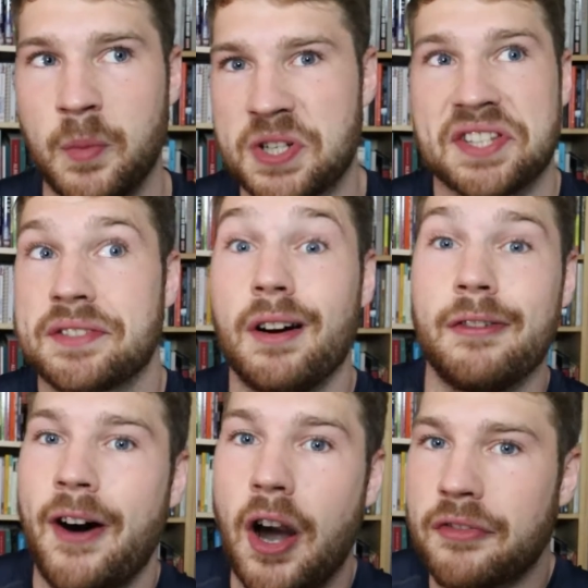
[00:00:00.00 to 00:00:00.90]
which is
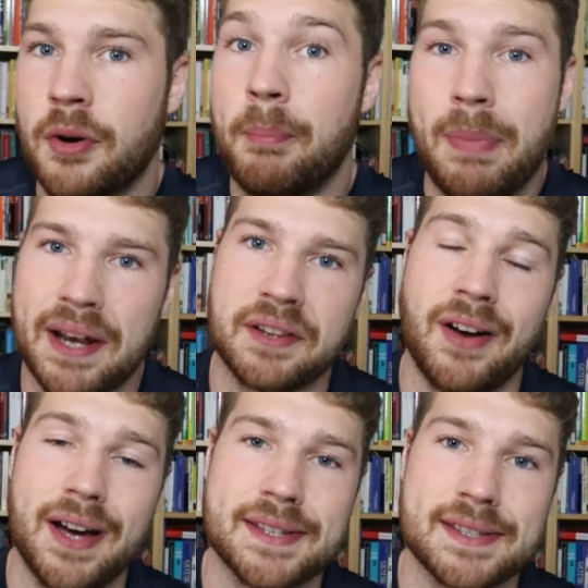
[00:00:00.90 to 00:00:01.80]
far from bad
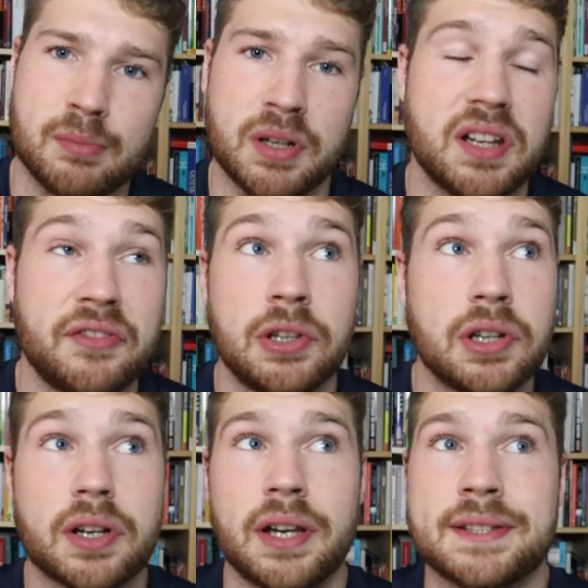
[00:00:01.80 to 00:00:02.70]
advice, but if you
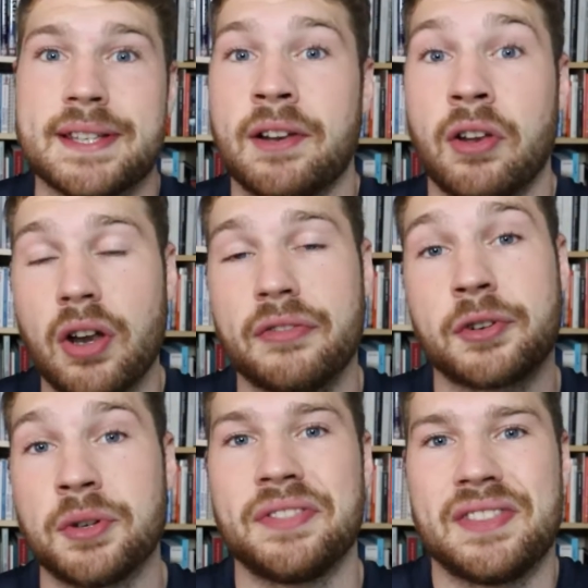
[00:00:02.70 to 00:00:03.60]
look at a lot of
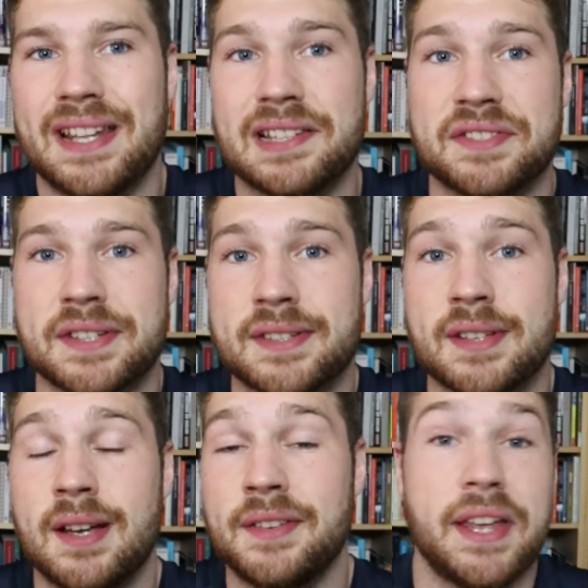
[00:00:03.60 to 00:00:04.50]
good deadlifters,
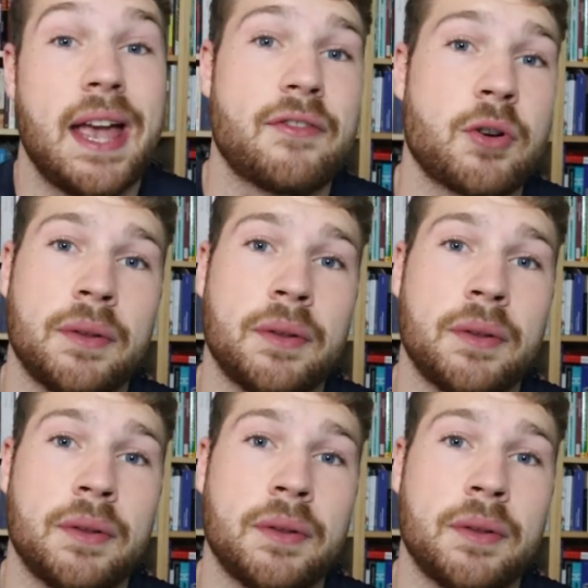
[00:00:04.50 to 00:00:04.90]
they have a